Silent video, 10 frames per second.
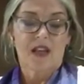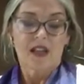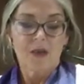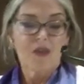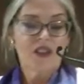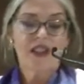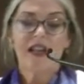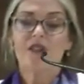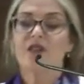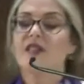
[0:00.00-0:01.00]
they put
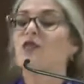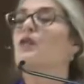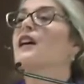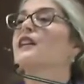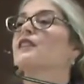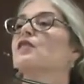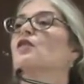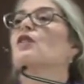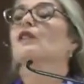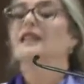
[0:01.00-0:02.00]
together these writings
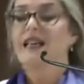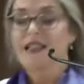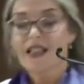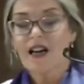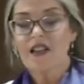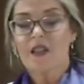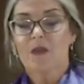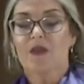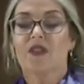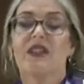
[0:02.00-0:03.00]
called Gospels,